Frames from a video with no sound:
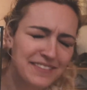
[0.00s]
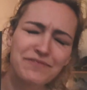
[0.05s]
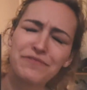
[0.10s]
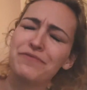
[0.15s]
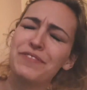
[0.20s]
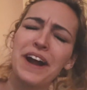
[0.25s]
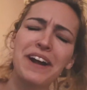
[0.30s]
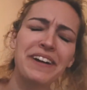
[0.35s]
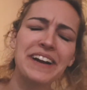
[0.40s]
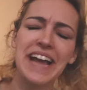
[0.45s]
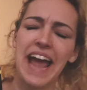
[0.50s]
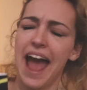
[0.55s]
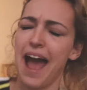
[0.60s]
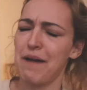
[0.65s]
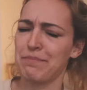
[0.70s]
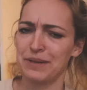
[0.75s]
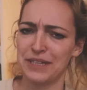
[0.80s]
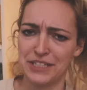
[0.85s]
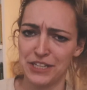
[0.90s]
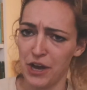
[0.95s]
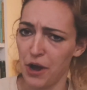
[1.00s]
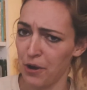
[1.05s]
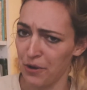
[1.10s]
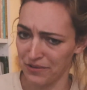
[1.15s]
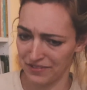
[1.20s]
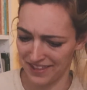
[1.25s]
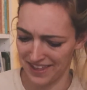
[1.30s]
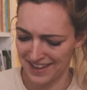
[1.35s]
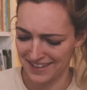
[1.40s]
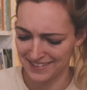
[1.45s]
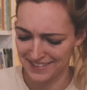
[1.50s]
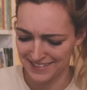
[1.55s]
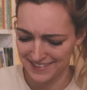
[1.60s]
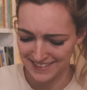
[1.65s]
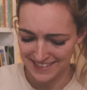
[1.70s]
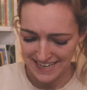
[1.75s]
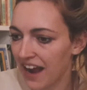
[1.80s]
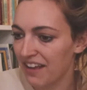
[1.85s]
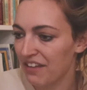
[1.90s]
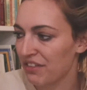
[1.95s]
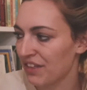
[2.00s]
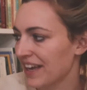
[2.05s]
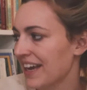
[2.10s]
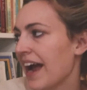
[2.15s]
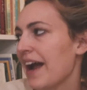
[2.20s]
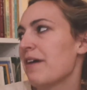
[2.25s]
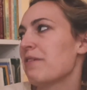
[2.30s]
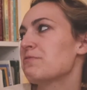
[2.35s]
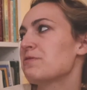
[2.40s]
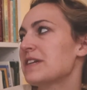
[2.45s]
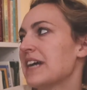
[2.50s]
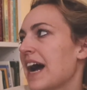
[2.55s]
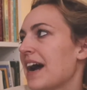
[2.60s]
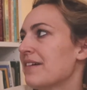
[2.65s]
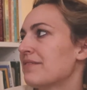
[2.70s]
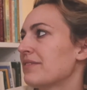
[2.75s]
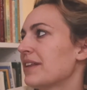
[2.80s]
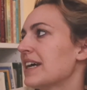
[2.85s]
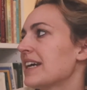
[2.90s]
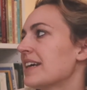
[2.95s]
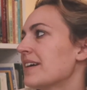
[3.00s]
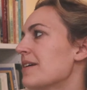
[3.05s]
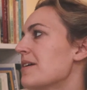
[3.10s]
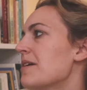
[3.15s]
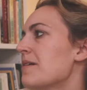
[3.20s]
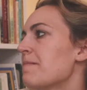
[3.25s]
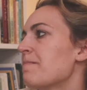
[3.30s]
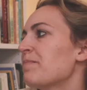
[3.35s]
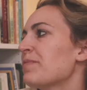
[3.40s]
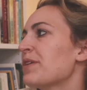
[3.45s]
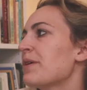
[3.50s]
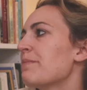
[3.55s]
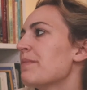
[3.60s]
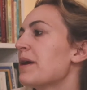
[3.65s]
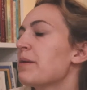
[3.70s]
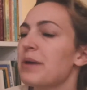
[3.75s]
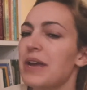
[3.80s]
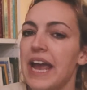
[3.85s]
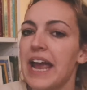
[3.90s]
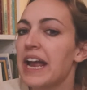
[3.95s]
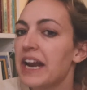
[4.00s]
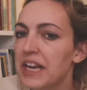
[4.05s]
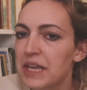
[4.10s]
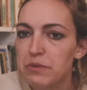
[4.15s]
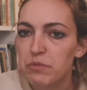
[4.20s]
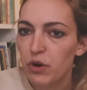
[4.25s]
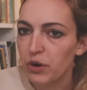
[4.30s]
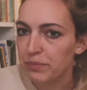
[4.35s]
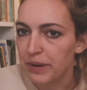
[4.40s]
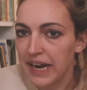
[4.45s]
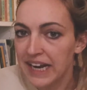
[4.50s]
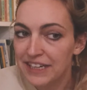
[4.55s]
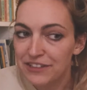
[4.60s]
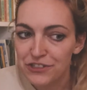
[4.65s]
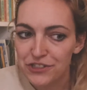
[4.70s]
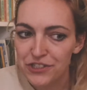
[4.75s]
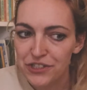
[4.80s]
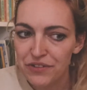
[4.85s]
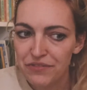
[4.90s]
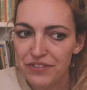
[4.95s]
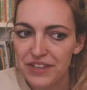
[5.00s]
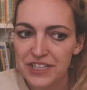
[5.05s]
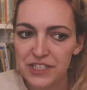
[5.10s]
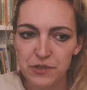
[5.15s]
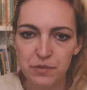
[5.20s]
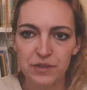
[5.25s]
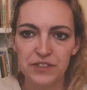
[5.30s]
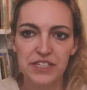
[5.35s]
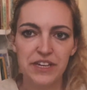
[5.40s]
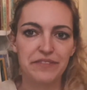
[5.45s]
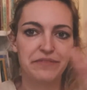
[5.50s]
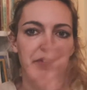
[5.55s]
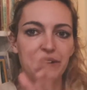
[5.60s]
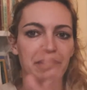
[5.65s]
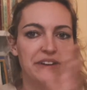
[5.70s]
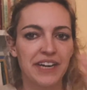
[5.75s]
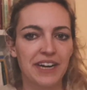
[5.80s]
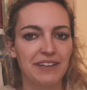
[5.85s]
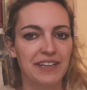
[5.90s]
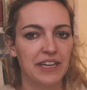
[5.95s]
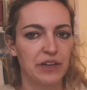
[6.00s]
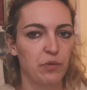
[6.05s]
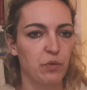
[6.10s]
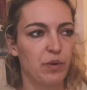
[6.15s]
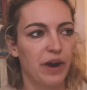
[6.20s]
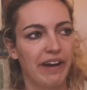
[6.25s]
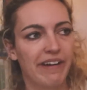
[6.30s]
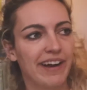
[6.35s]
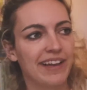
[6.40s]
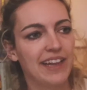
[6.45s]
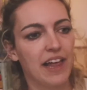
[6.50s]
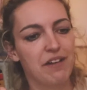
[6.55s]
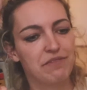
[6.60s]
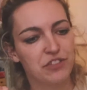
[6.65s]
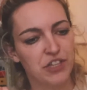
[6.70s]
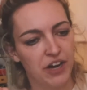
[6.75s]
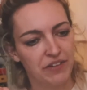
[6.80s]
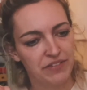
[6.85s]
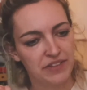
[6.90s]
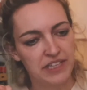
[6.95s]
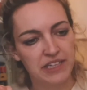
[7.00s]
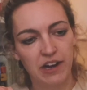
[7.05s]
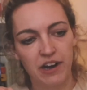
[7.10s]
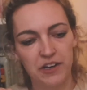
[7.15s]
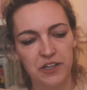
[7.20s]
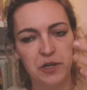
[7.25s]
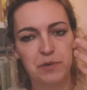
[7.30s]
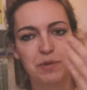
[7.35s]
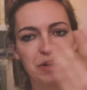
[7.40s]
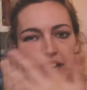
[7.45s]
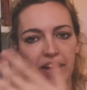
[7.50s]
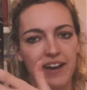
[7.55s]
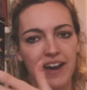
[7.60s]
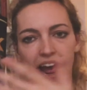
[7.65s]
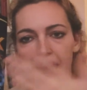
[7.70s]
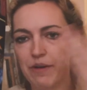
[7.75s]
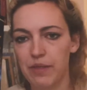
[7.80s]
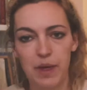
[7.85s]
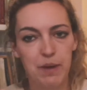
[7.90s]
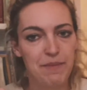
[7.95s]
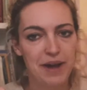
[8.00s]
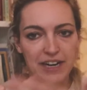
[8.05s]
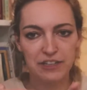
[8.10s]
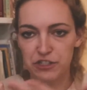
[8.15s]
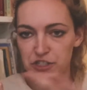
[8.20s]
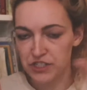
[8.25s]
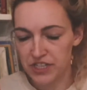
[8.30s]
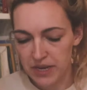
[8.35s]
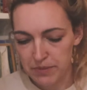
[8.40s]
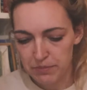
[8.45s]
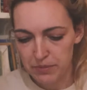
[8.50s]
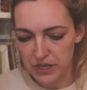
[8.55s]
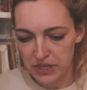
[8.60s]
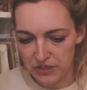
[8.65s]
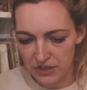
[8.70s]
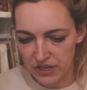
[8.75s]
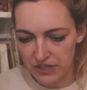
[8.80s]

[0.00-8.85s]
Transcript: very happy to own this. I think I only have, like, maybe 80 more pages of this once I figure out, like, where I left off in the audiobook and how that matches up, you